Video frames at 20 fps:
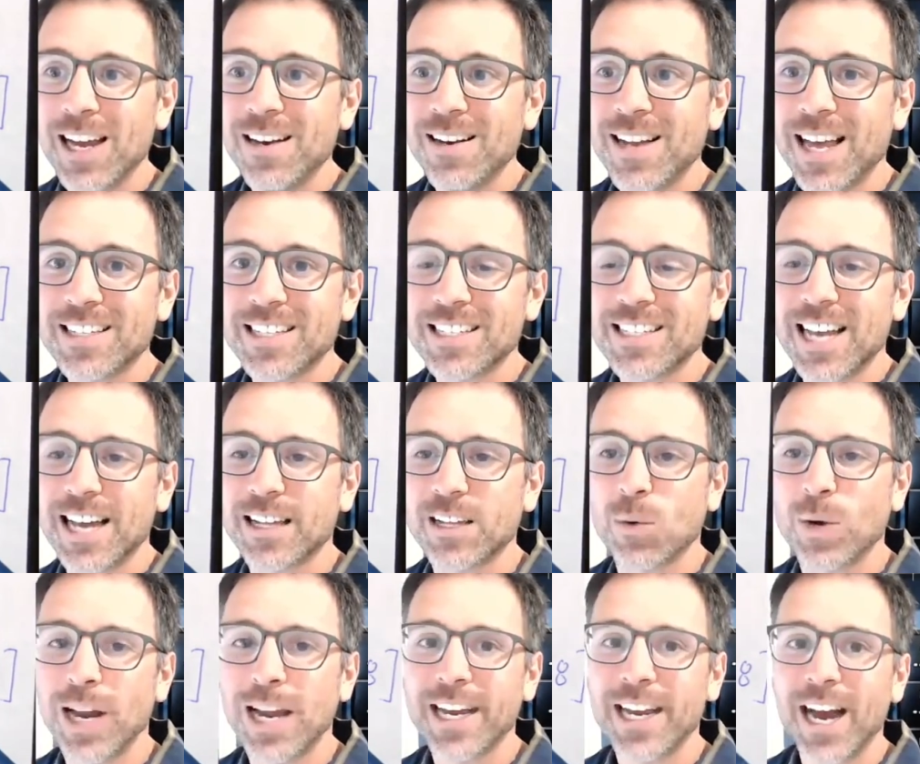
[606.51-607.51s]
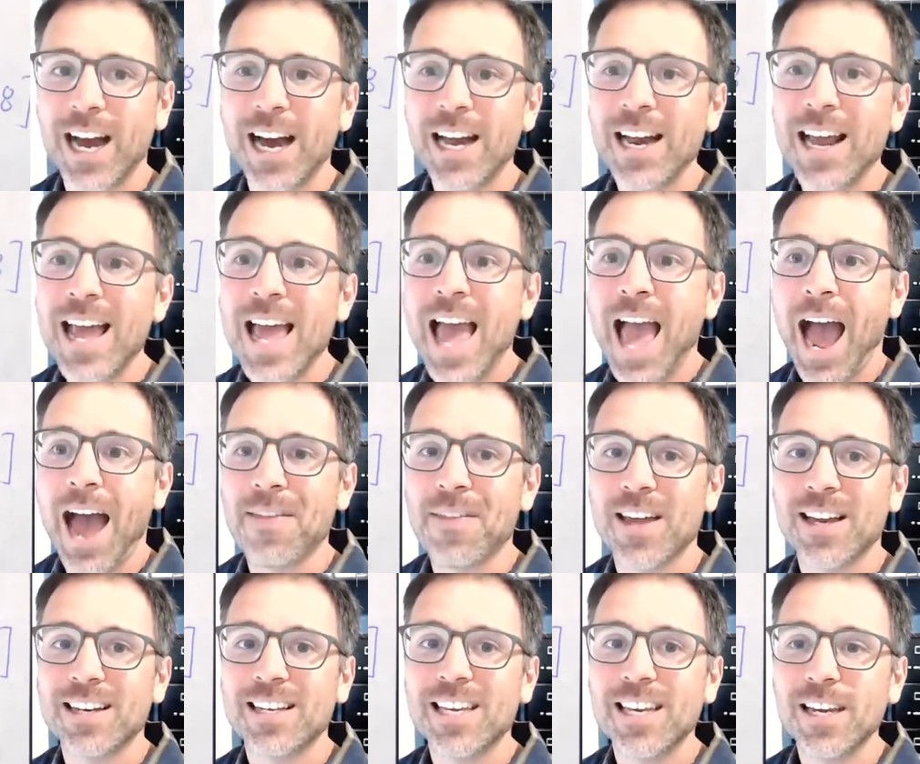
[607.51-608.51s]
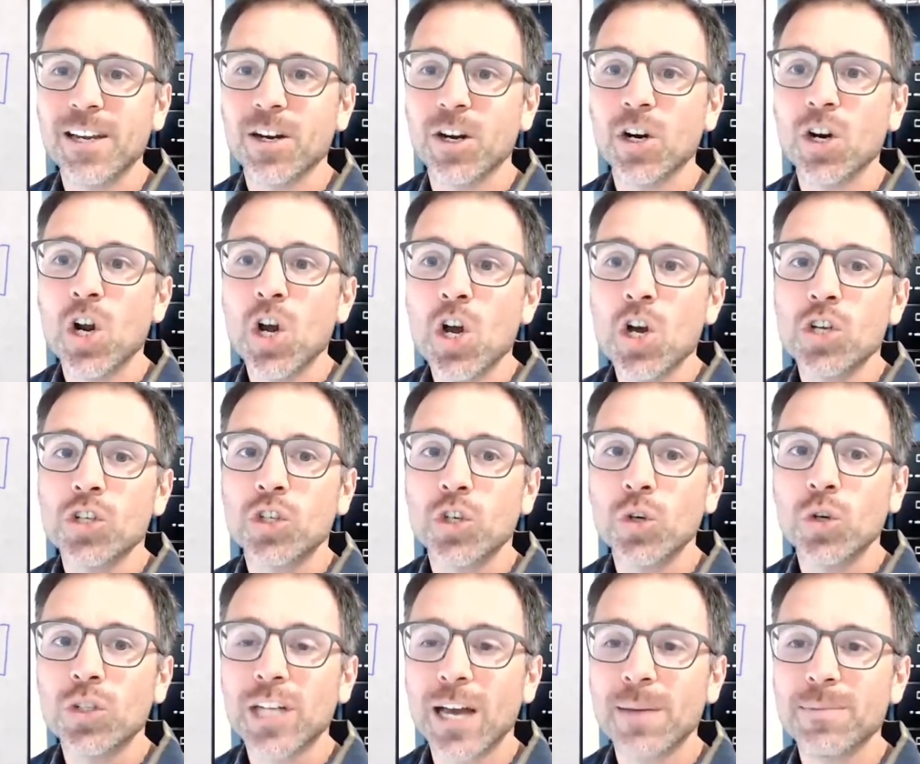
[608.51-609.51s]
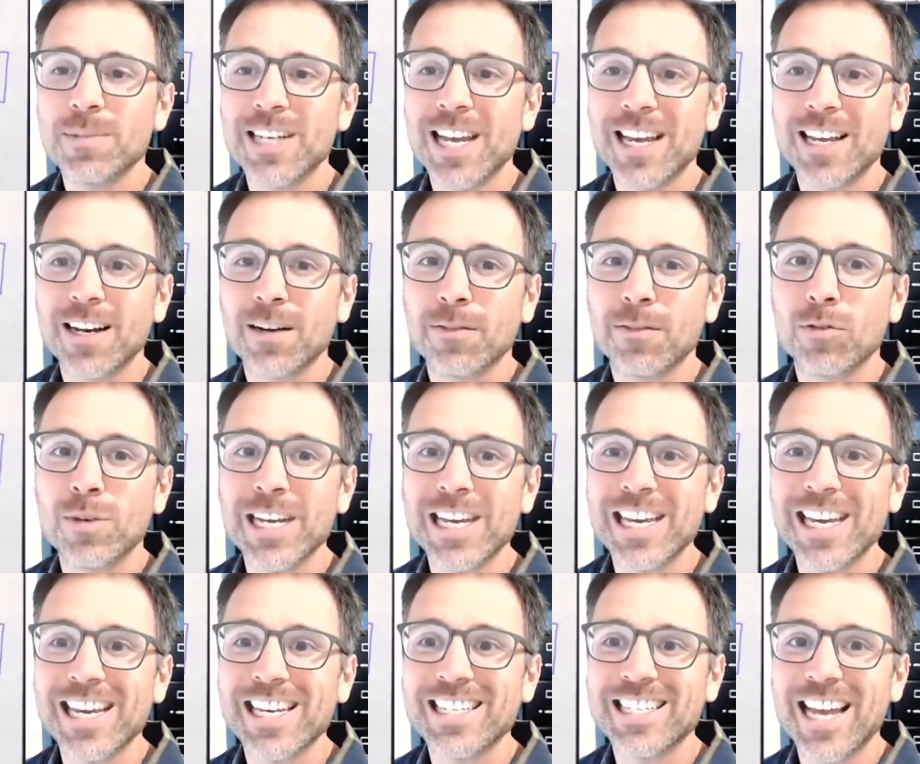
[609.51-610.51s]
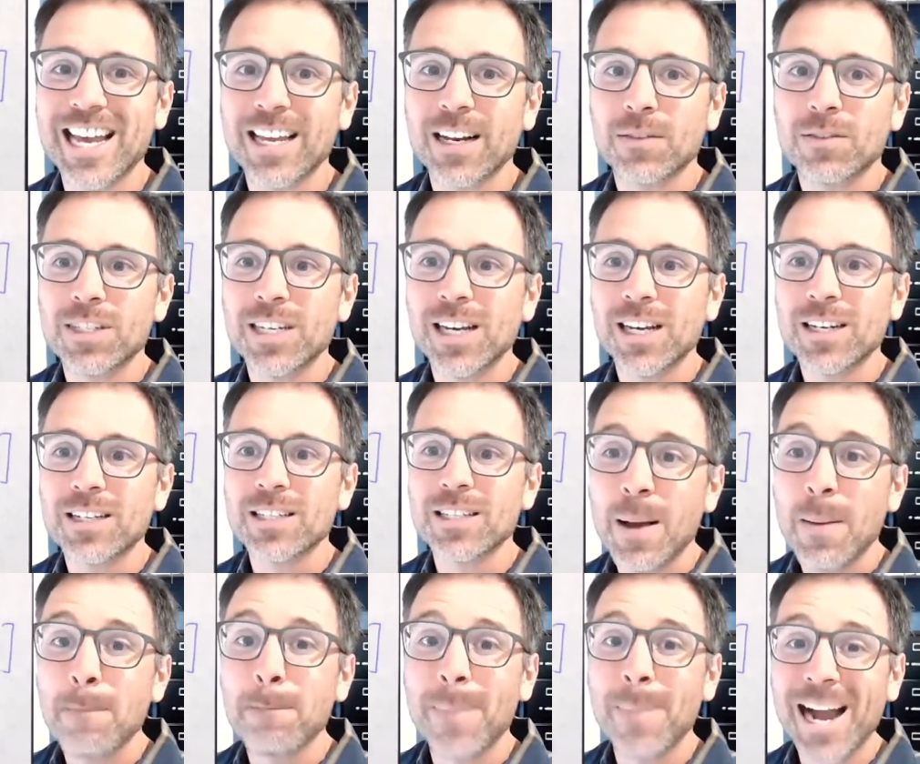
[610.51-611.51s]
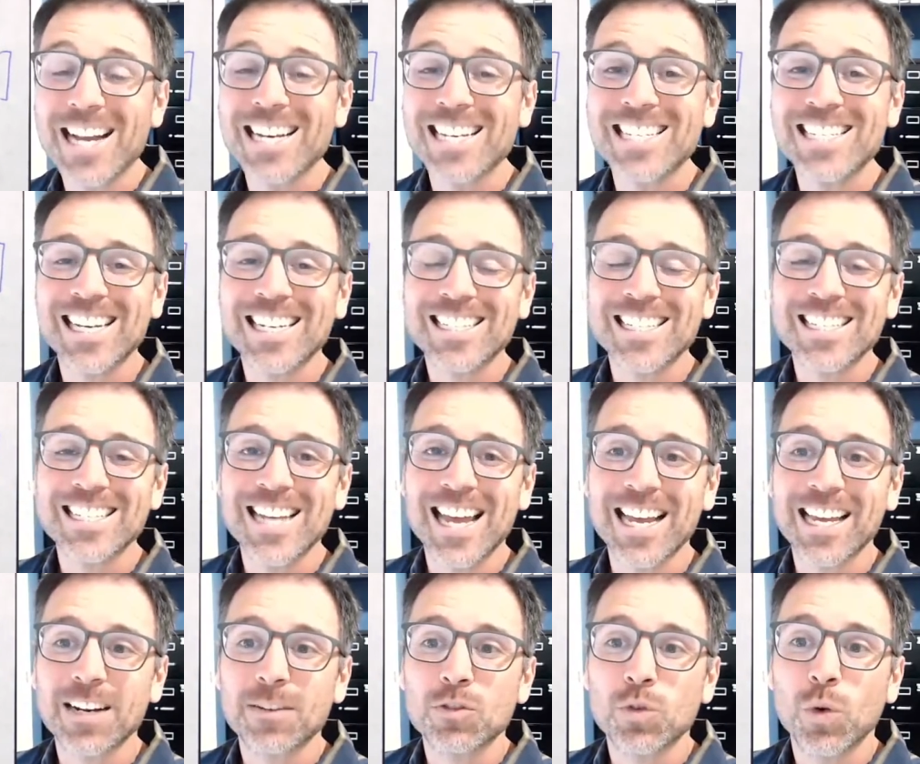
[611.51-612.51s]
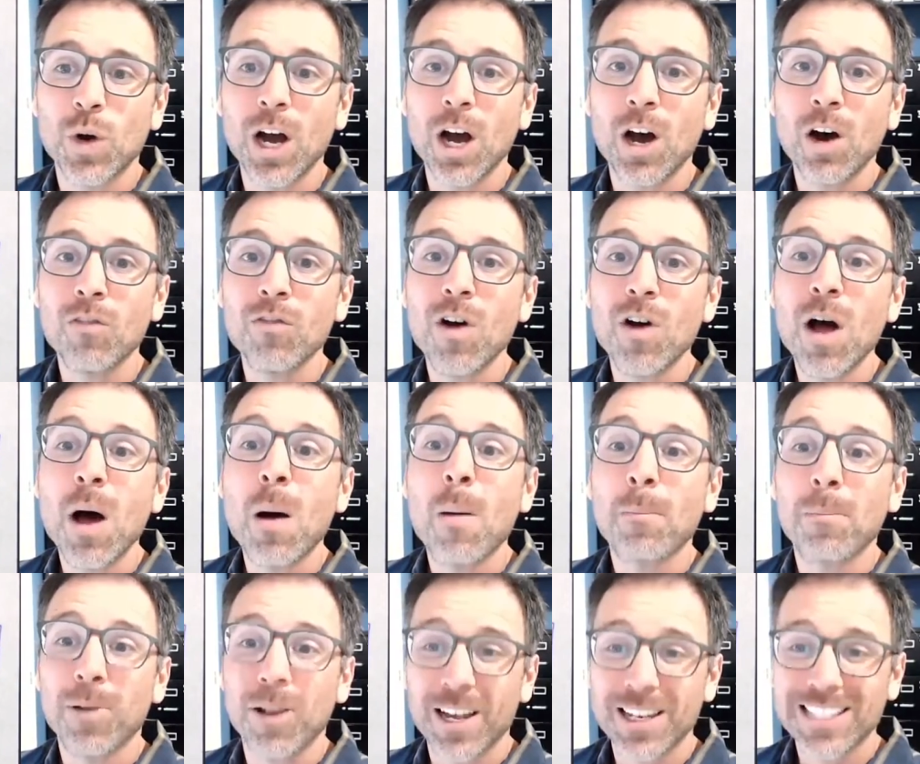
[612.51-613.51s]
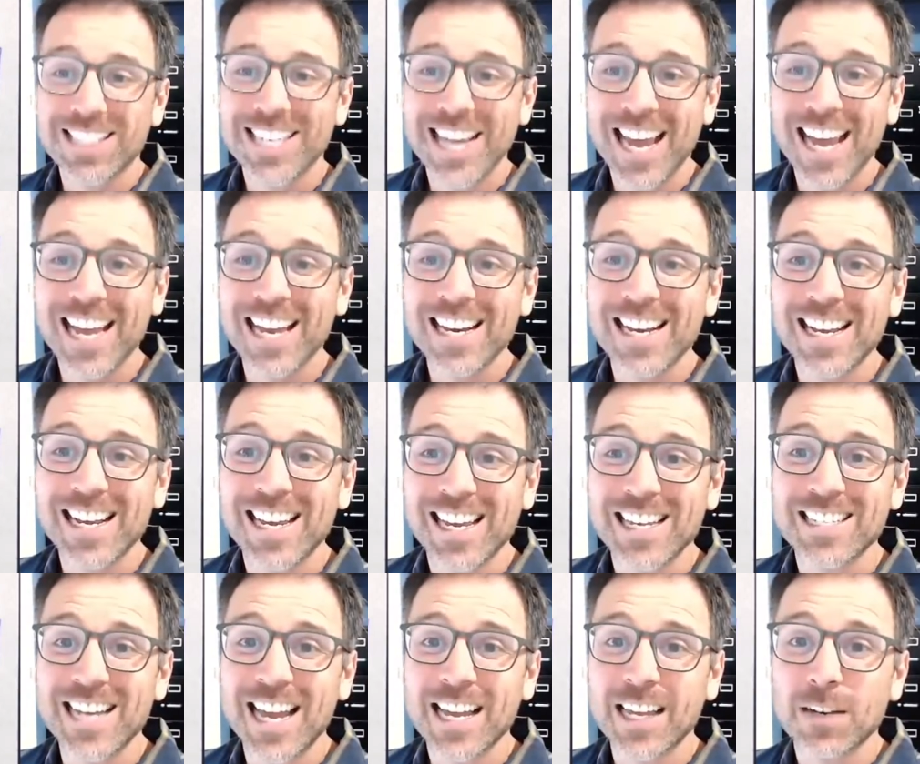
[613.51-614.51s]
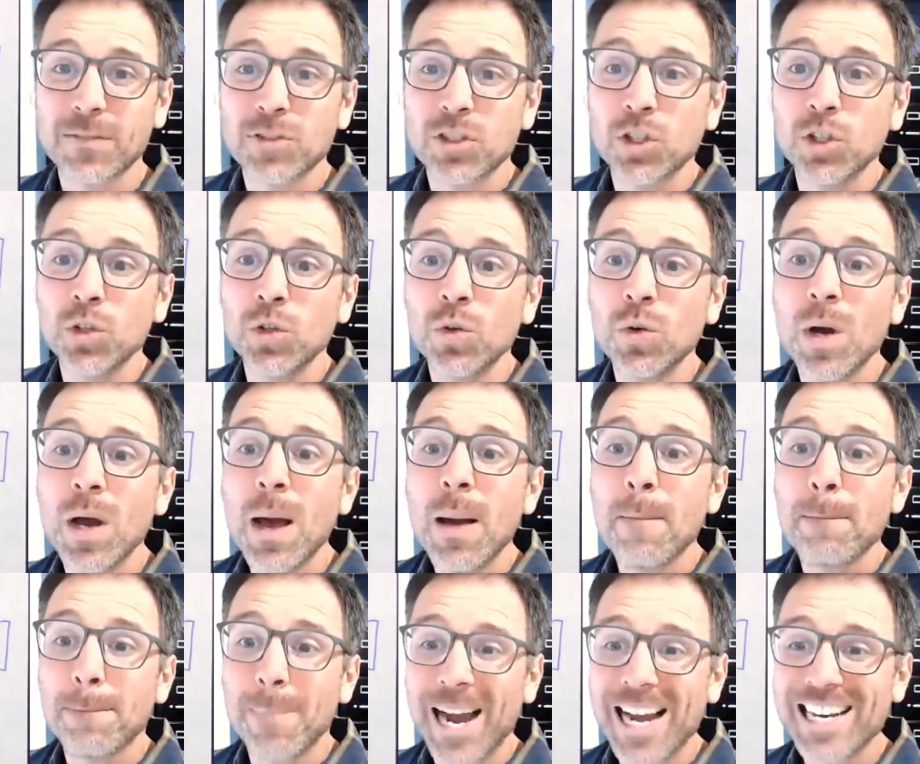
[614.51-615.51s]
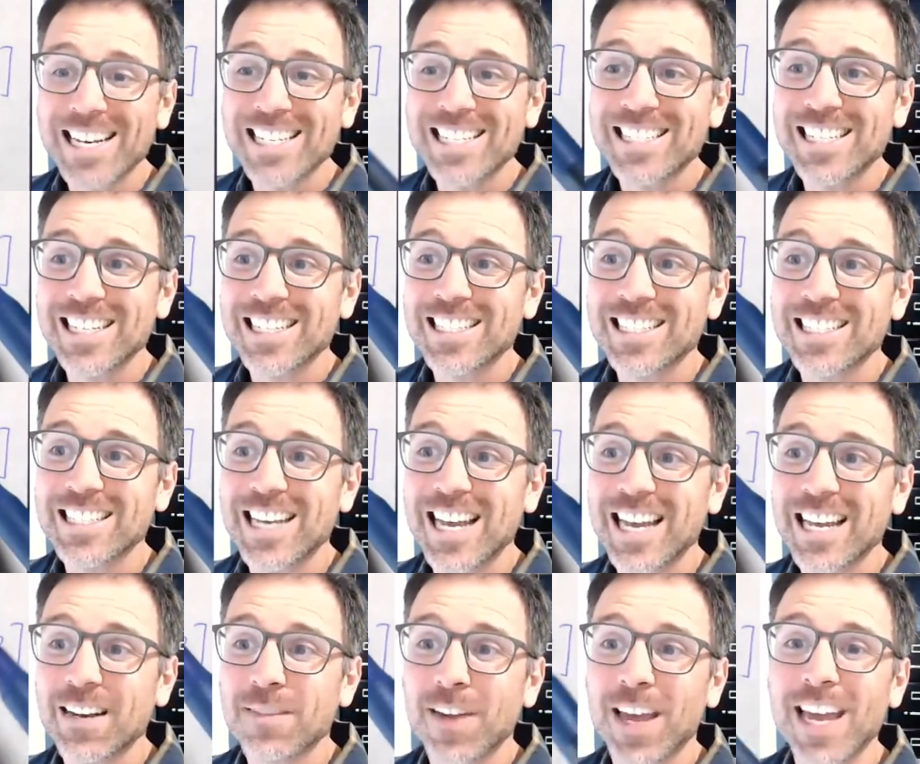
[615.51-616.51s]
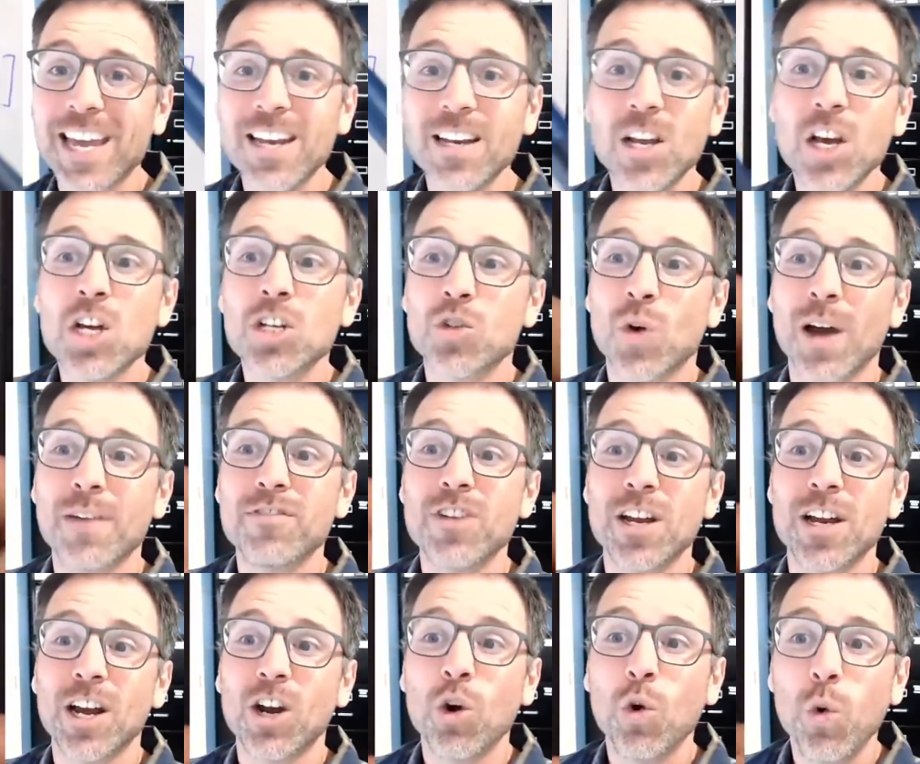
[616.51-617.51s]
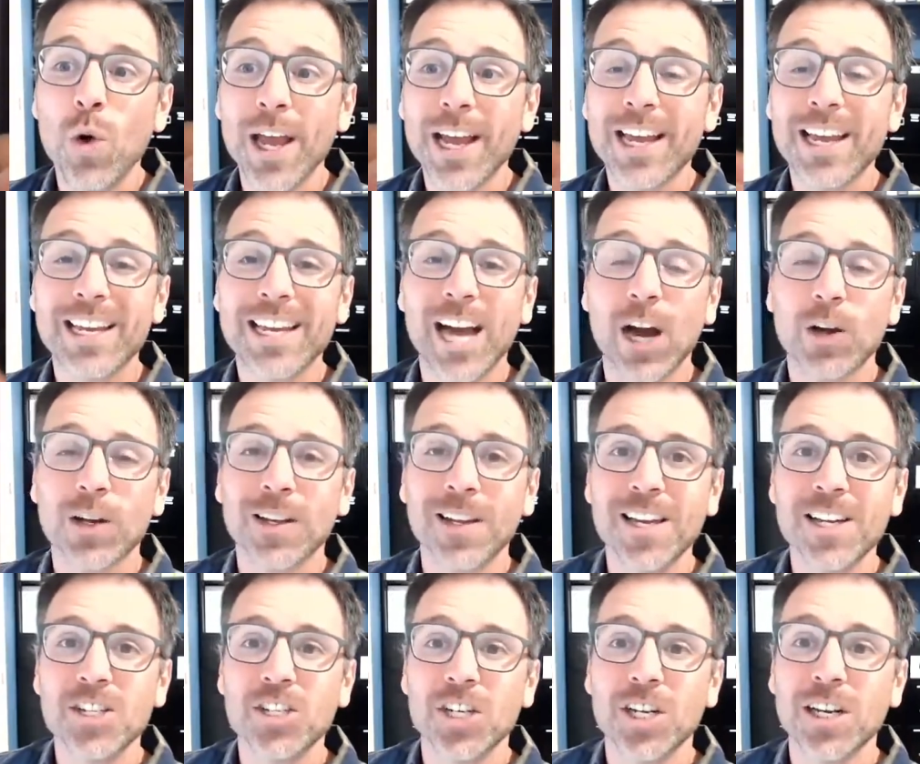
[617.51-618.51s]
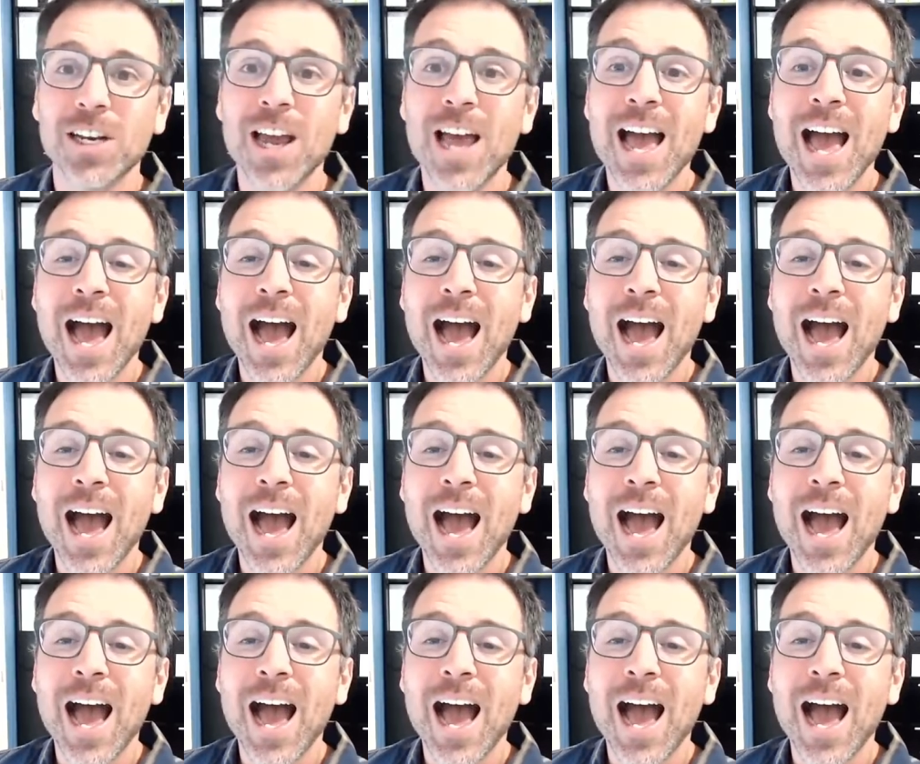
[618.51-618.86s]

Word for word: That's exactly what I got. And then here, 2 times negative 3 is negative 6, minus 6 is negative 12, plus 10 is negative 2, minus 6 is negative 8. So I've done a quick calculation.